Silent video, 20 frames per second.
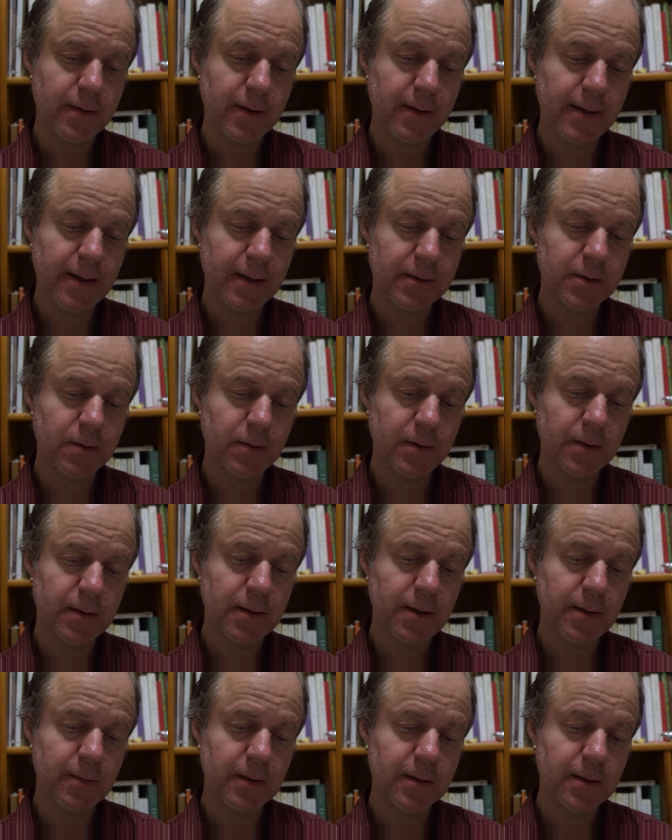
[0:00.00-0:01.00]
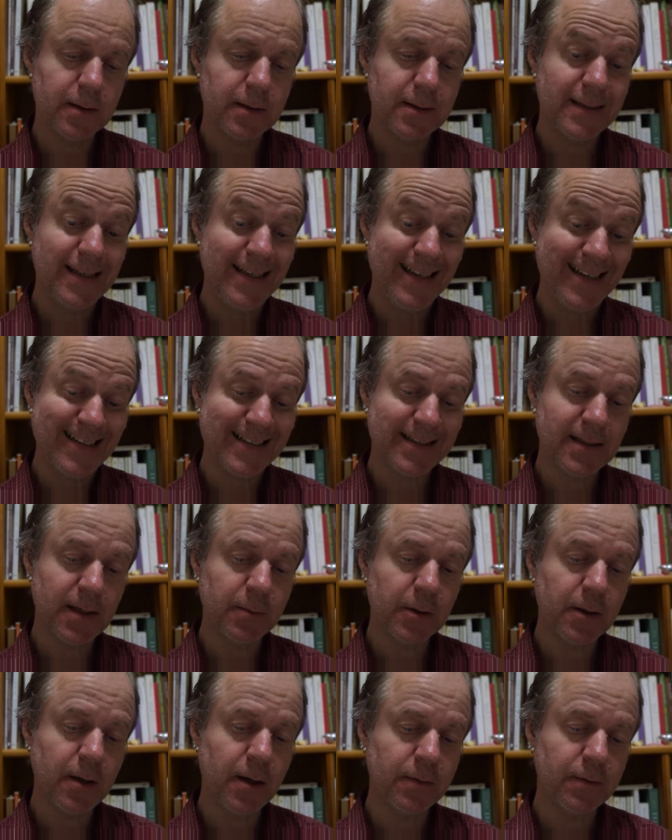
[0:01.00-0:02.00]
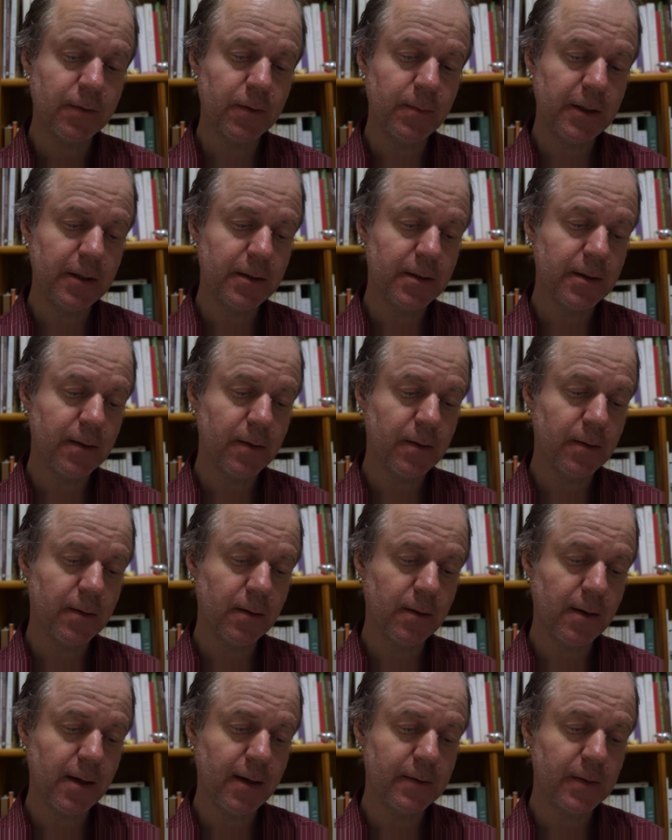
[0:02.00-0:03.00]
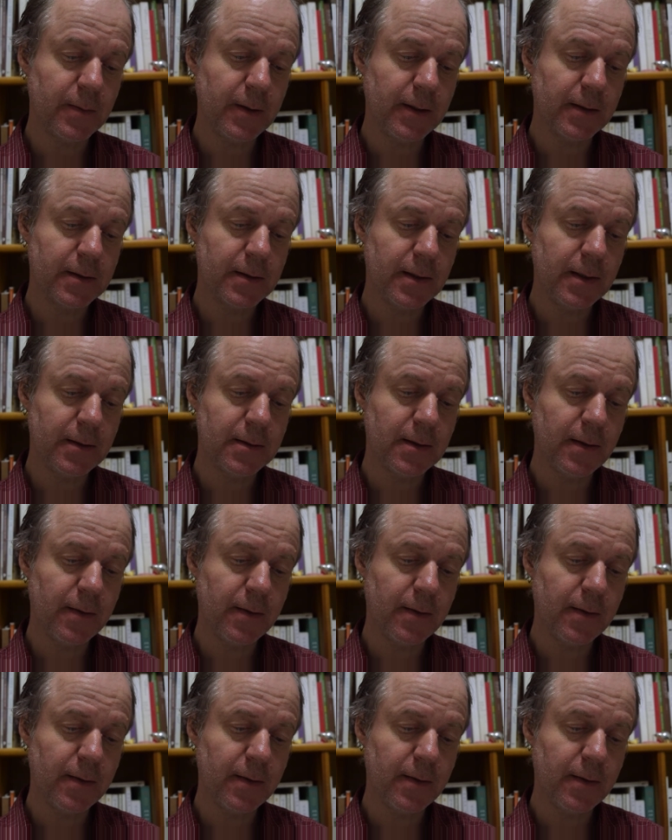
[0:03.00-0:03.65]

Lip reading: they naturally seek some confirmation that their lives make sense,